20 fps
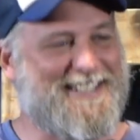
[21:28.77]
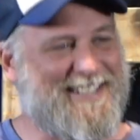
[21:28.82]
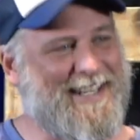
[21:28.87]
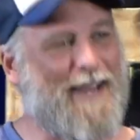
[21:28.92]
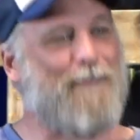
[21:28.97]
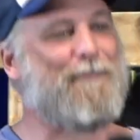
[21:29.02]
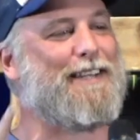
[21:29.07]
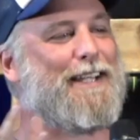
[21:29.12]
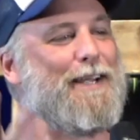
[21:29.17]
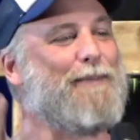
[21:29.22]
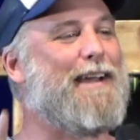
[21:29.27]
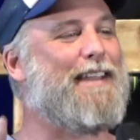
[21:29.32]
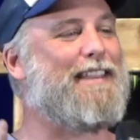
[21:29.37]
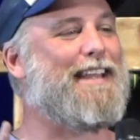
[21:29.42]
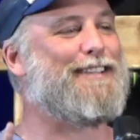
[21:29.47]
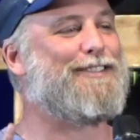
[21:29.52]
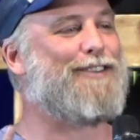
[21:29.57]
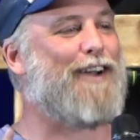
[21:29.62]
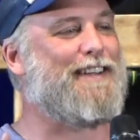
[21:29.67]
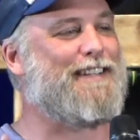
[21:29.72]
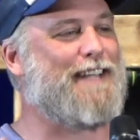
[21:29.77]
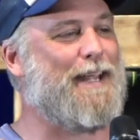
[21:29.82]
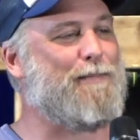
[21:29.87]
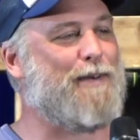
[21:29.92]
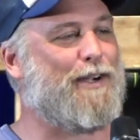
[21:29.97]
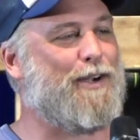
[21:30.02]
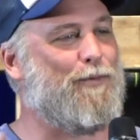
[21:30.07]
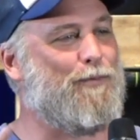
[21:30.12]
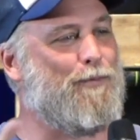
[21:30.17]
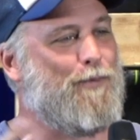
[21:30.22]
something about that
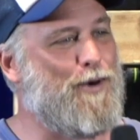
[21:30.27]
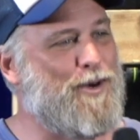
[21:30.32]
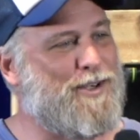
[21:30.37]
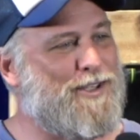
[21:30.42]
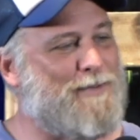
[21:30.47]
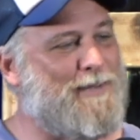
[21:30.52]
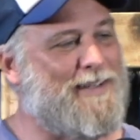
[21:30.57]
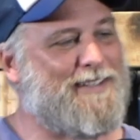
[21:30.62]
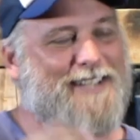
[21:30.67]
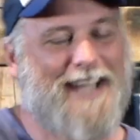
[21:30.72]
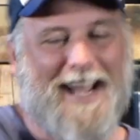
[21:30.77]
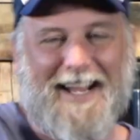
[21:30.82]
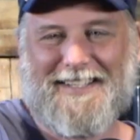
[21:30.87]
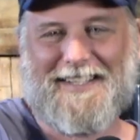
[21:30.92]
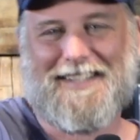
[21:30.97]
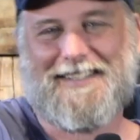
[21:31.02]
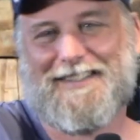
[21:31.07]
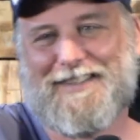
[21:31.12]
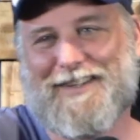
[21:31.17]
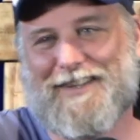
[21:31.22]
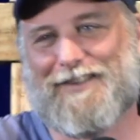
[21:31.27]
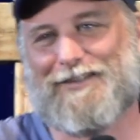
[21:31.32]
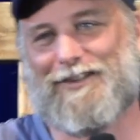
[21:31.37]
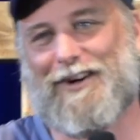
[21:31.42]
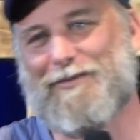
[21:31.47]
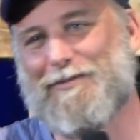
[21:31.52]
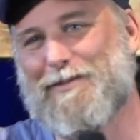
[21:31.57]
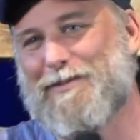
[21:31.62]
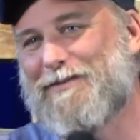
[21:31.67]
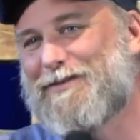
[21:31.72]
dynamic of worship that takes us into the
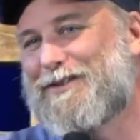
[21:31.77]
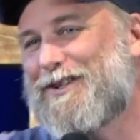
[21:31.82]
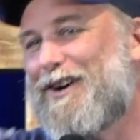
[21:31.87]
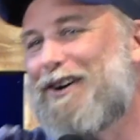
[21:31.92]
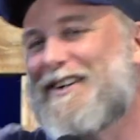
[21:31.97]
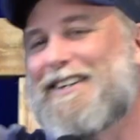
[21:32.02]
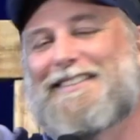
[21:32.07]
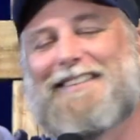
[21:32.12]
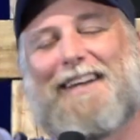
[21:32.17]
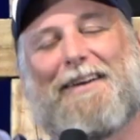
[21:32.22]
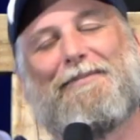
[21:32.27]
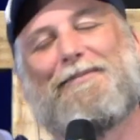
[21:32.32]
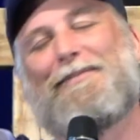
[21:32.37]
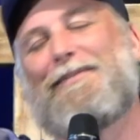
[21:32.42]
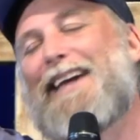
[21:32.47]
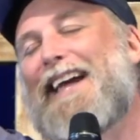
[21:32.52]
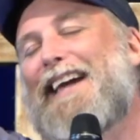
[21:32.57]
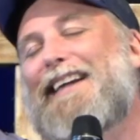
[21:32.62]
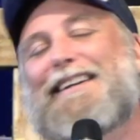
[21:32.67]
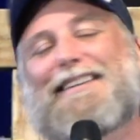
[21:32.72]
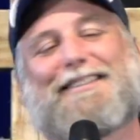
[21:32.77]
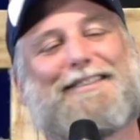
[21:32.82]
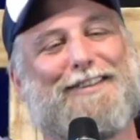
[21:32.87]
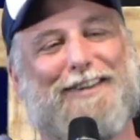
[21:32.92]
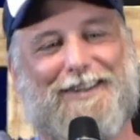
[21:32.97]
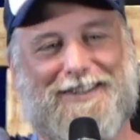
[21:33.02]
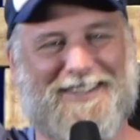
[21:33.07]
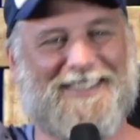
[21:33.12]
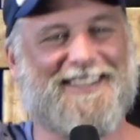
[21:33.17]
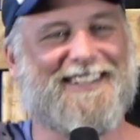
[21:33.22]
throne room of God. It's like, man, it's
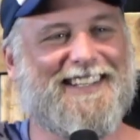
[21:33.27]
good.